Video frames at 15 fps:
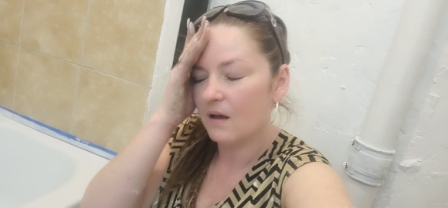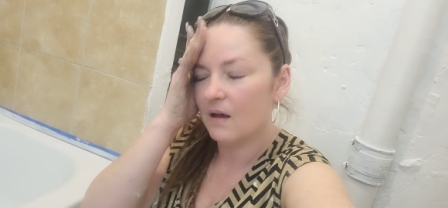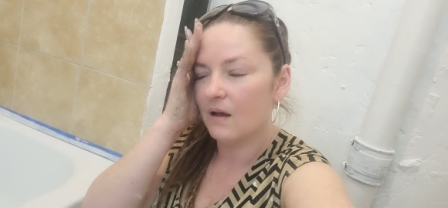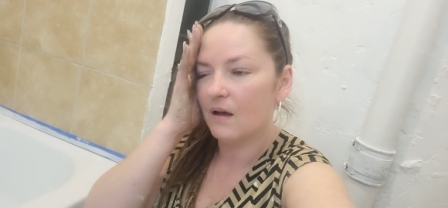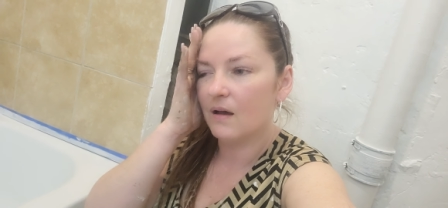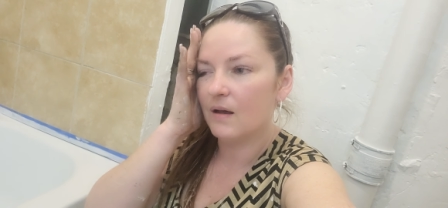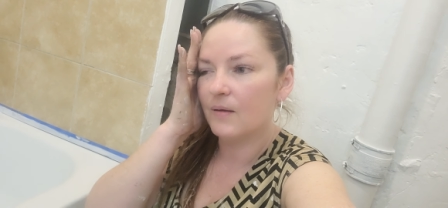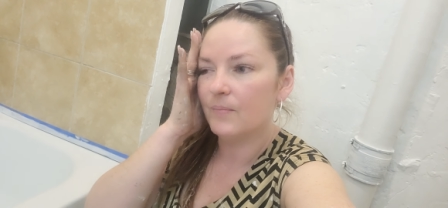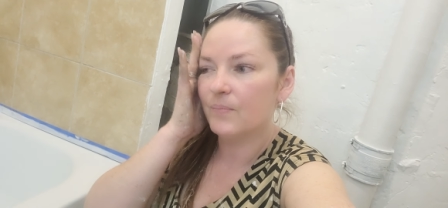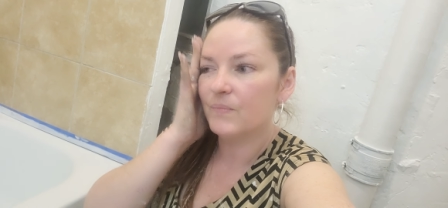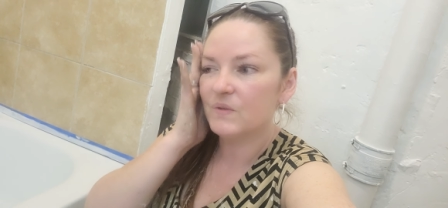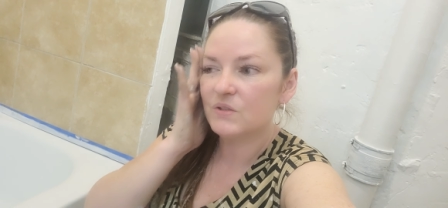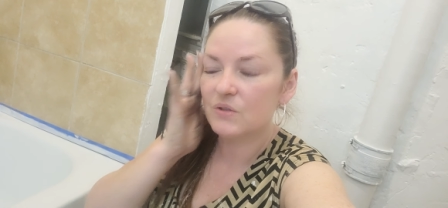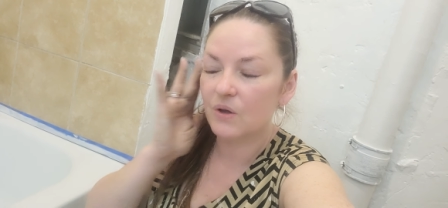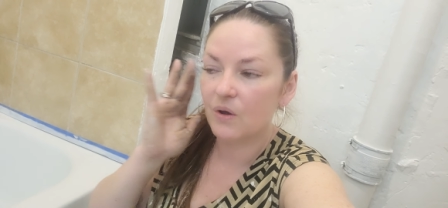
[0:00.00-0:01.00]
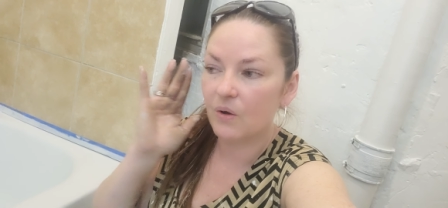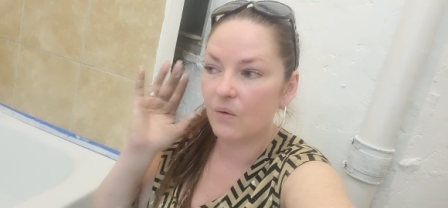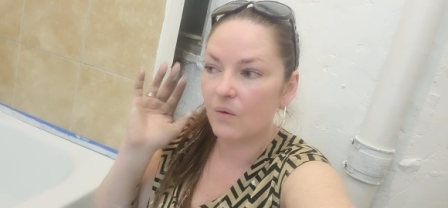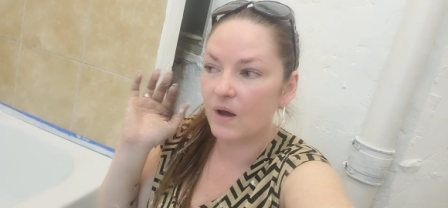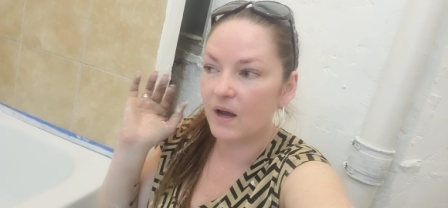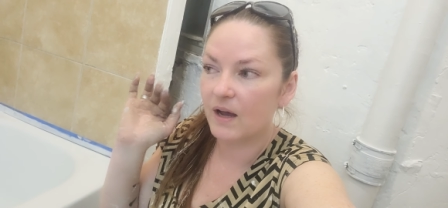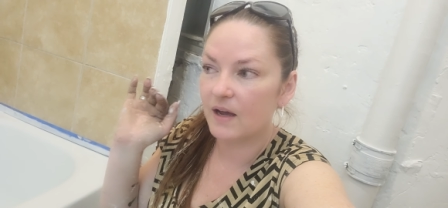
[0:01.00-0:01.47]

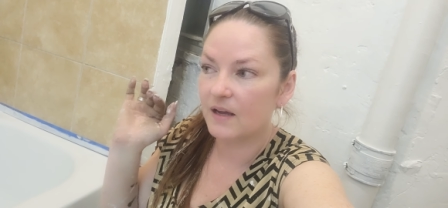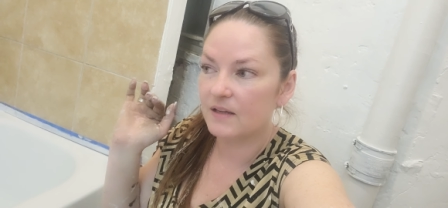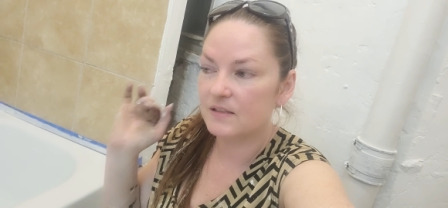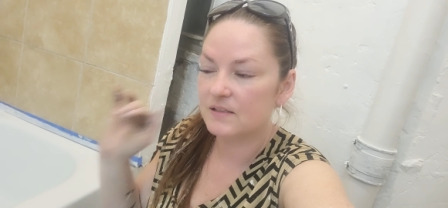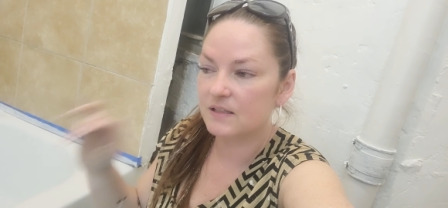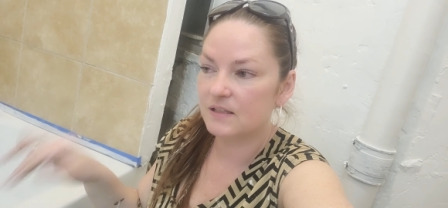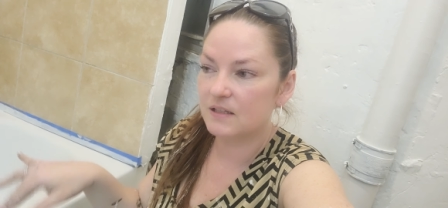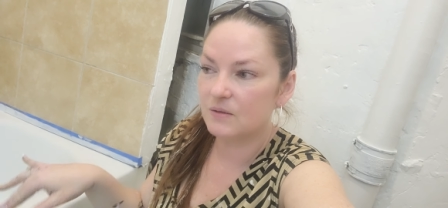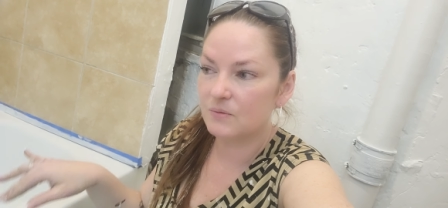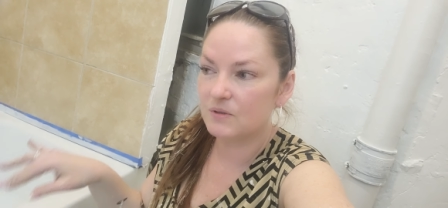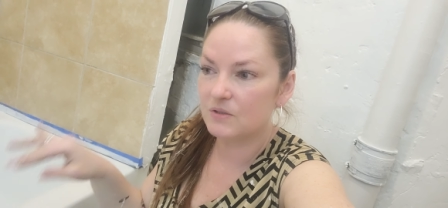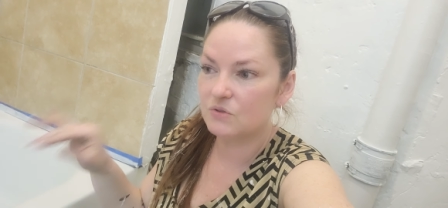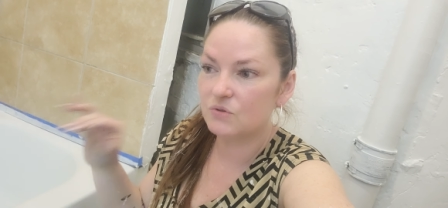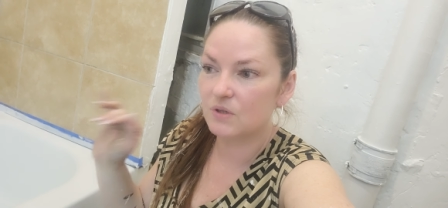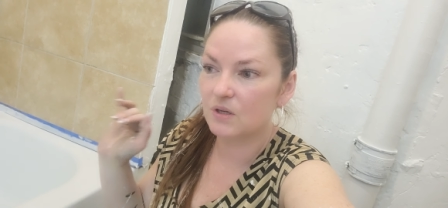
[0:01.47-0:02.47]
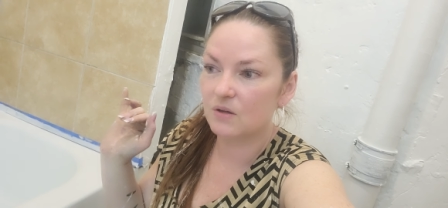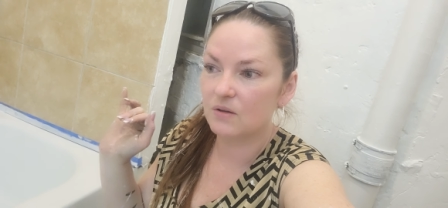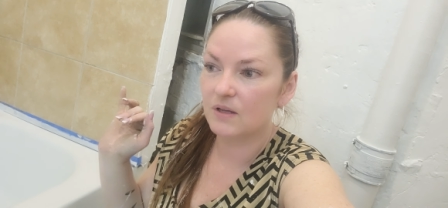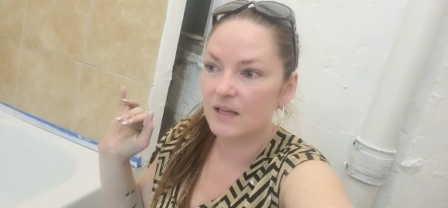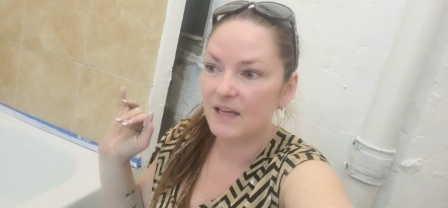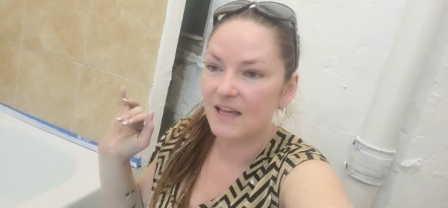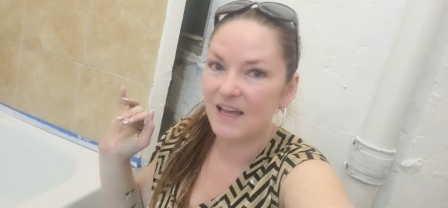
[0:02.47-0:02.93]
So I sanded it with the
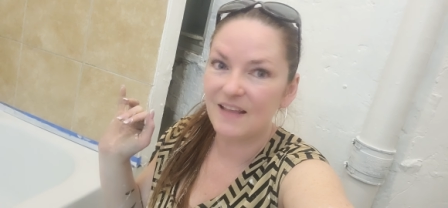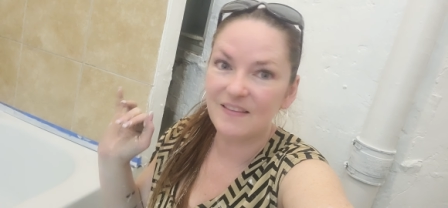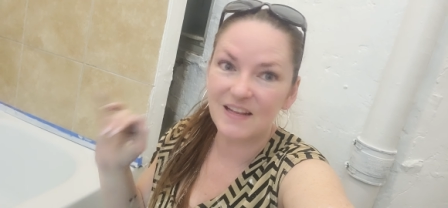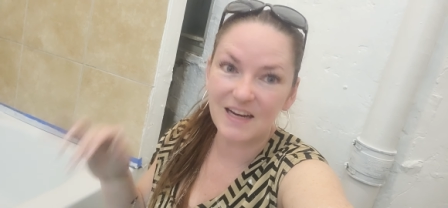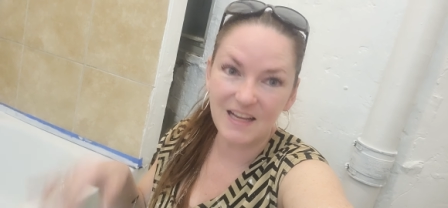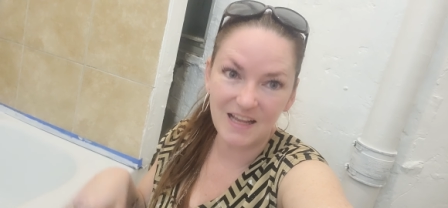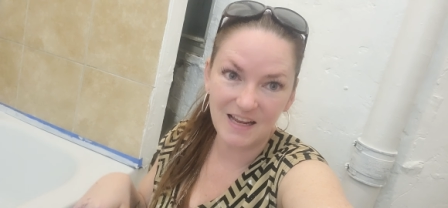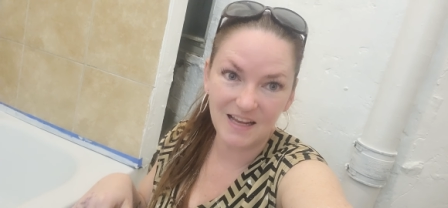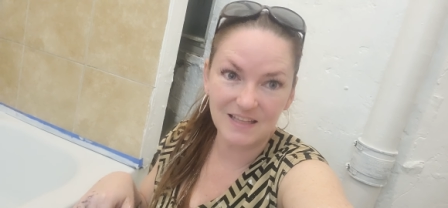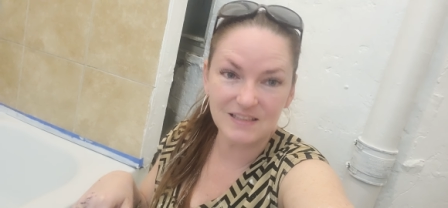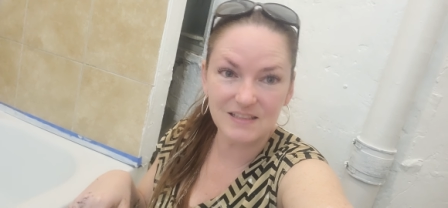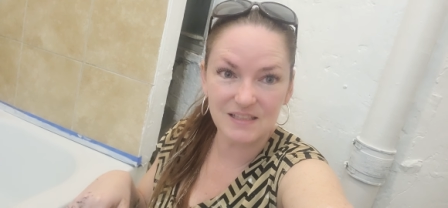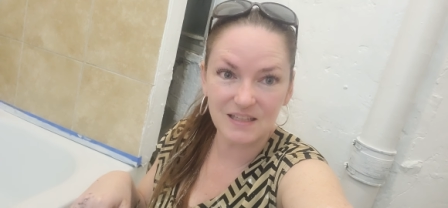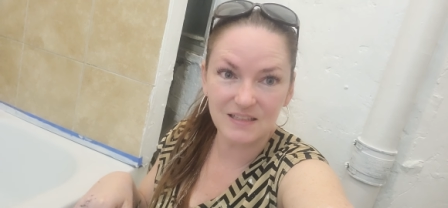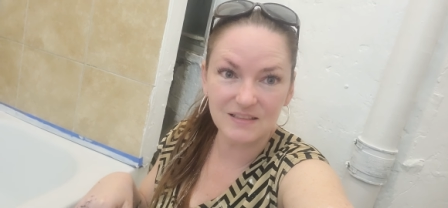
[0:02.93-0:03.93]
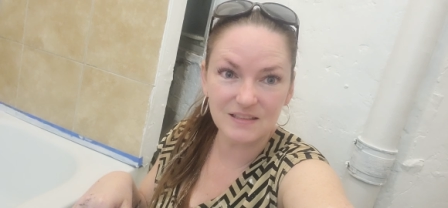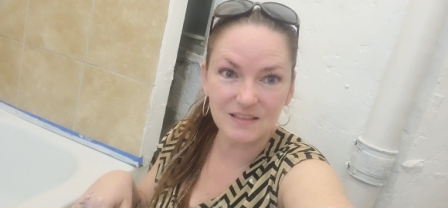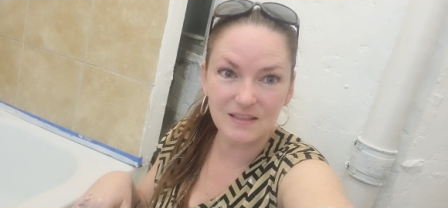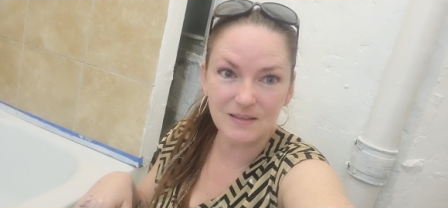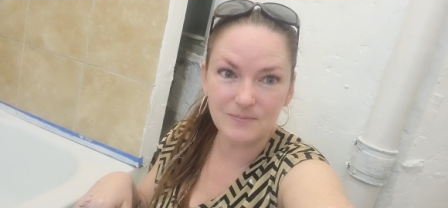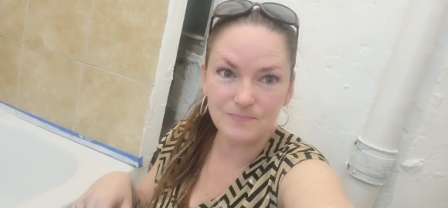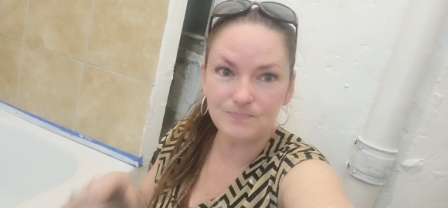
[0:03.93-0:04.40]
drill and then I hand sanded
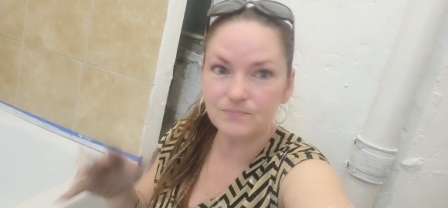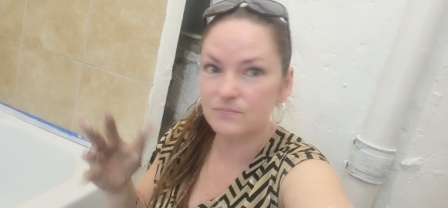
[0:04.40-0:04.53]
it